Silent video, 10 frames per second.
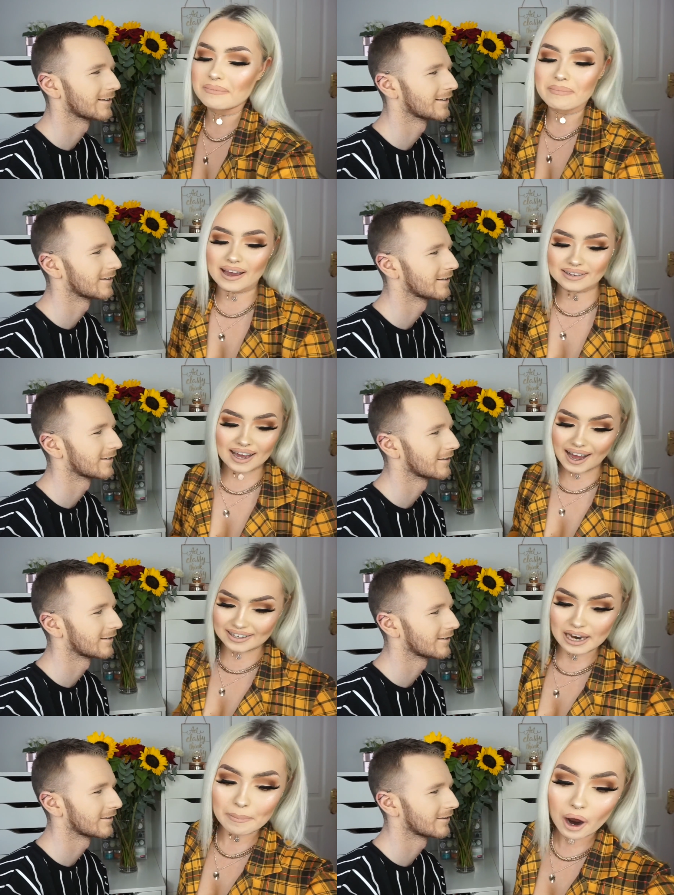Speaker 1: met at
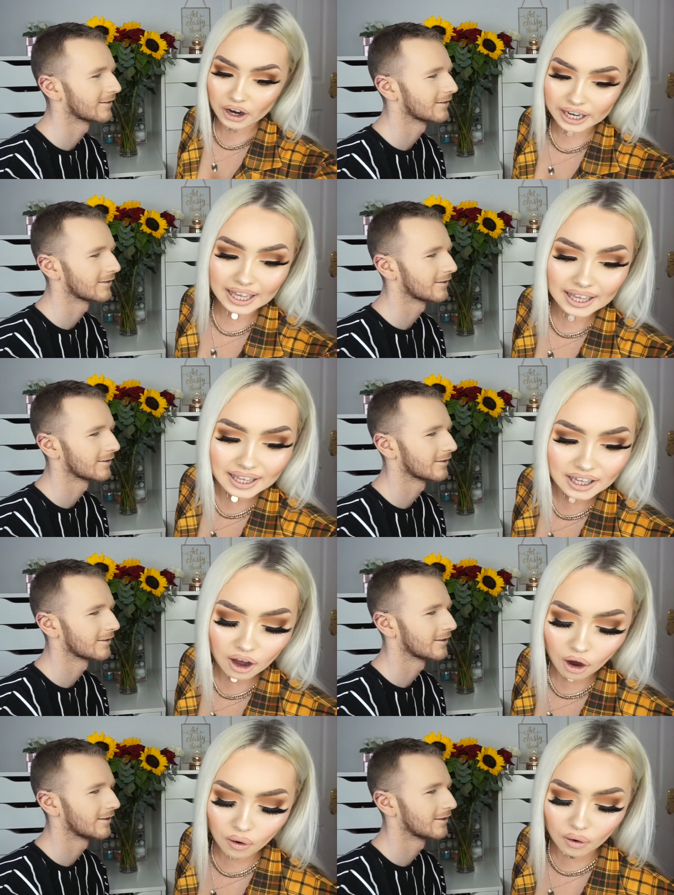a party
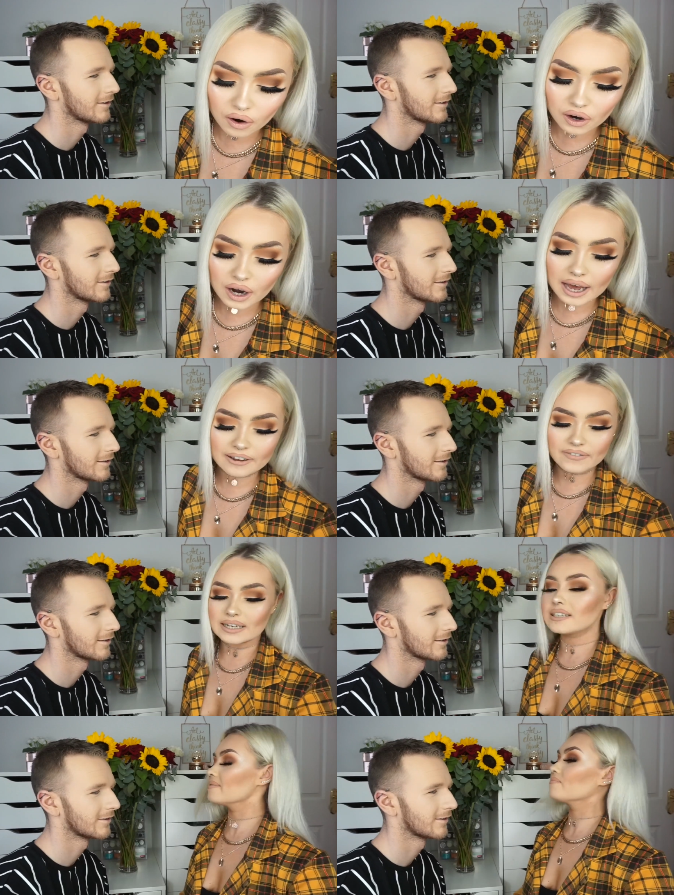or an
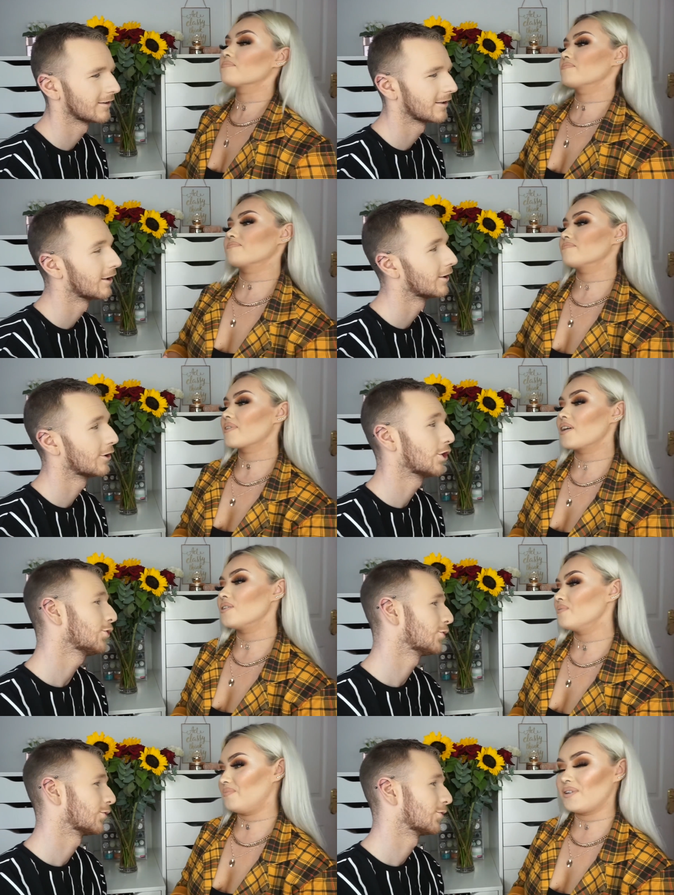event.
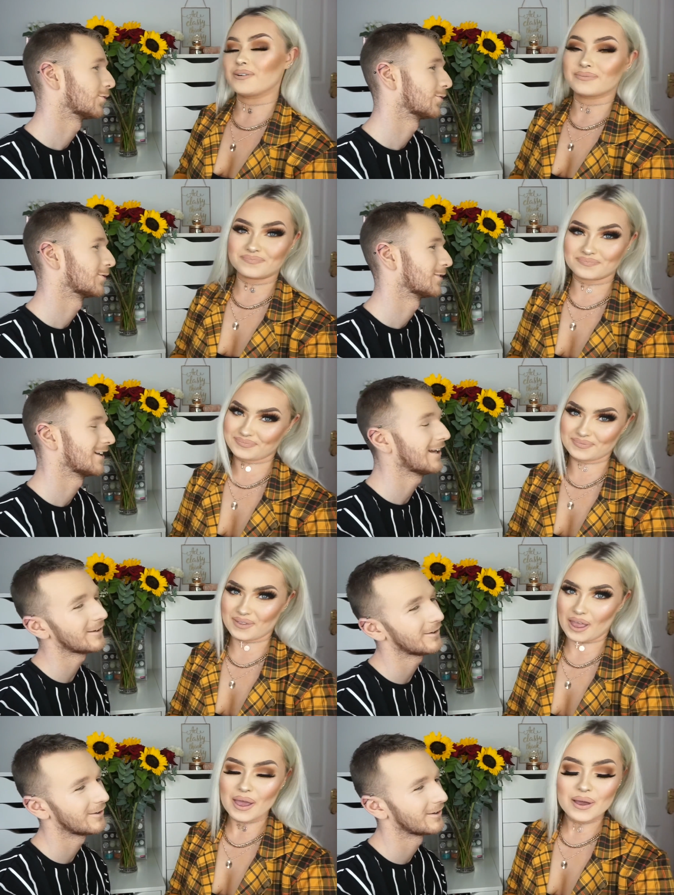No. No.
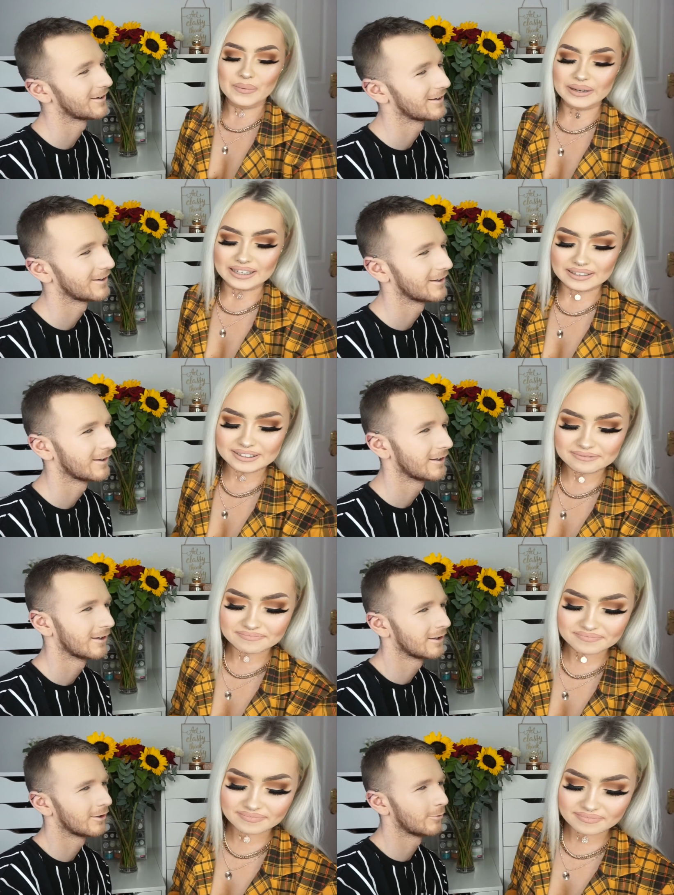Neither. We didn't.
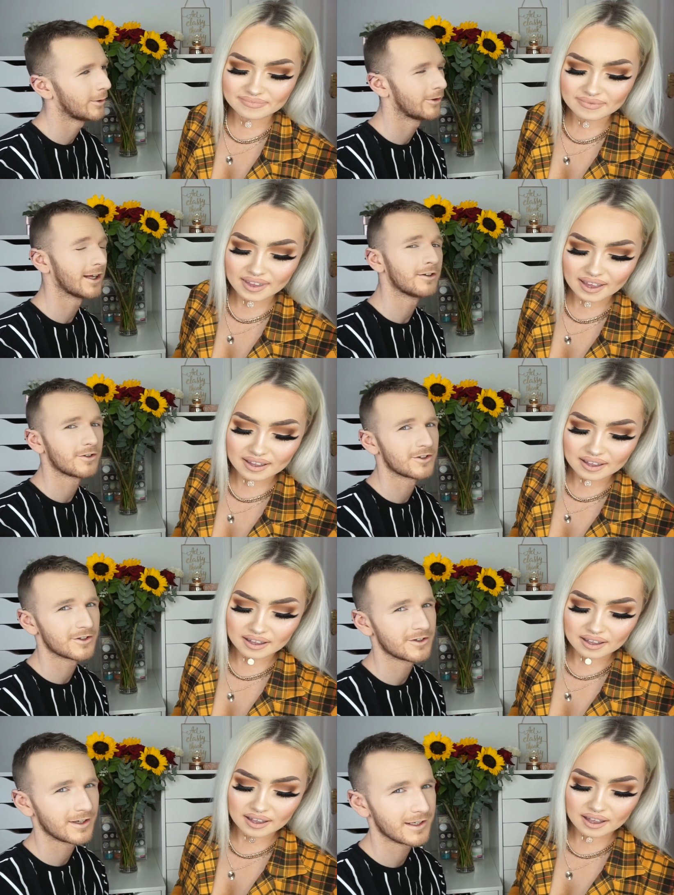
Speaker 2: We were
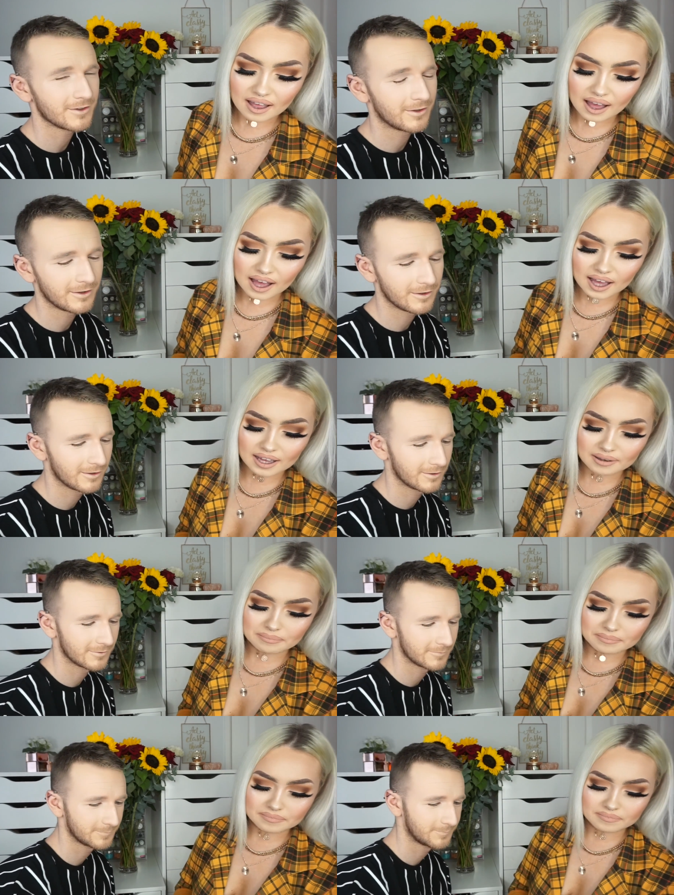introduced to each other.
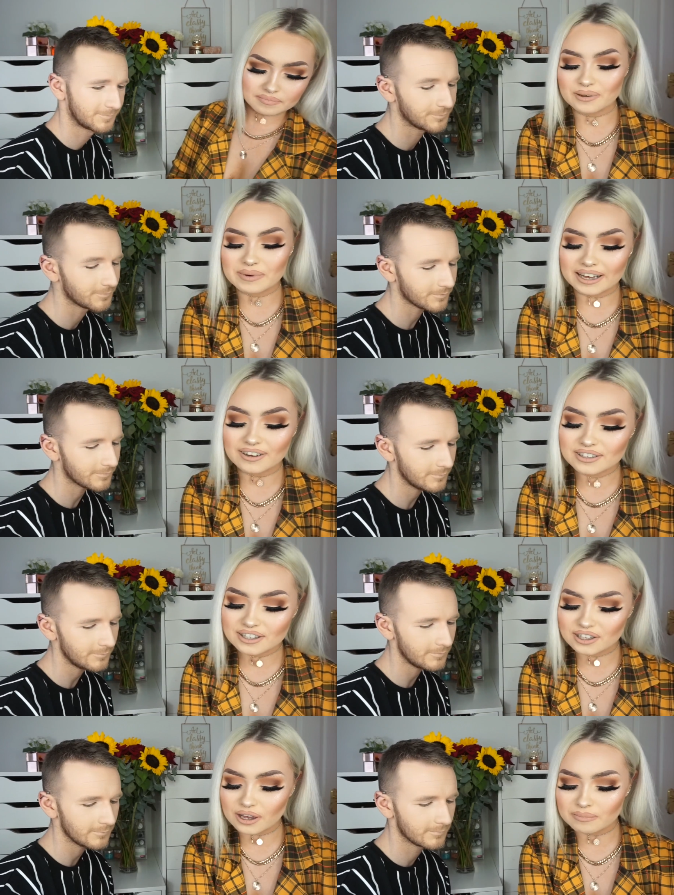
Speaker 1: Um, somebody else
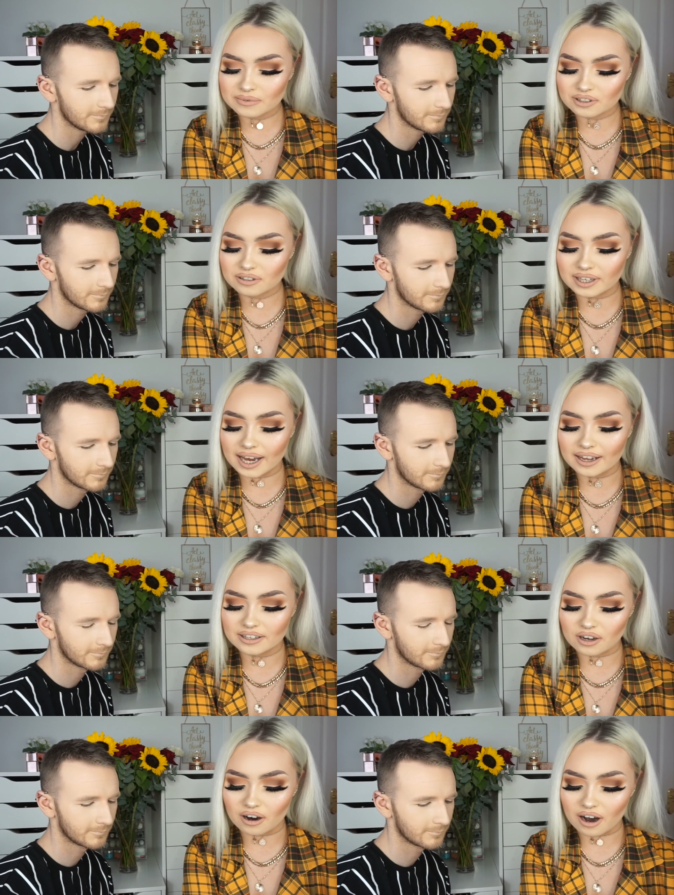assumed you
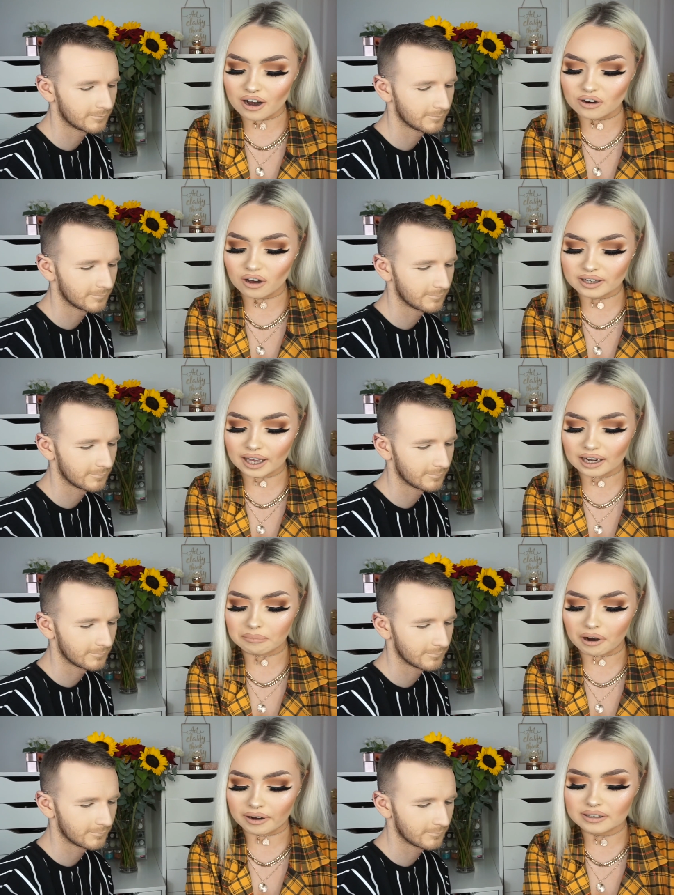guys are not getting
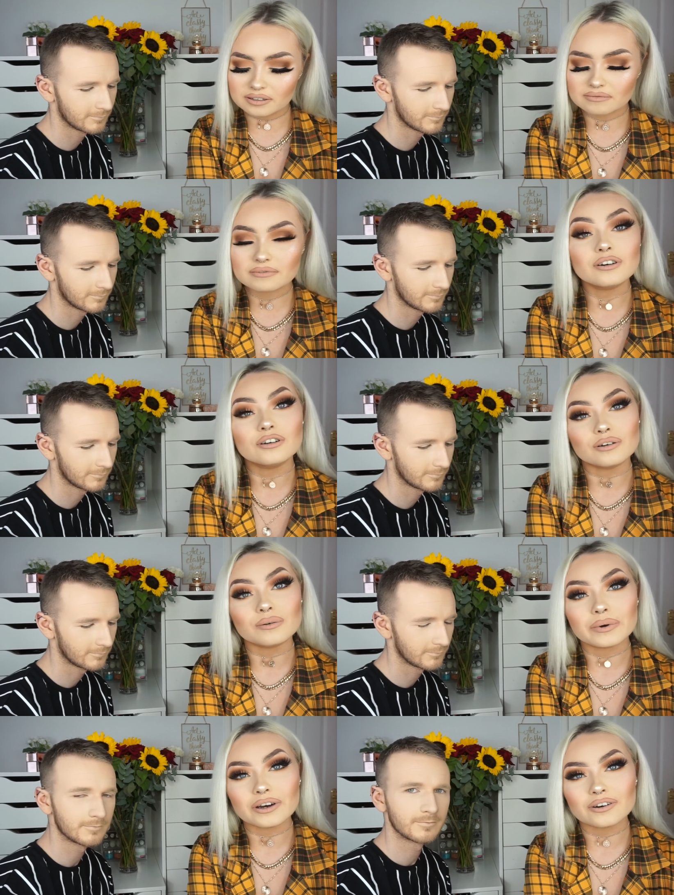married. No, we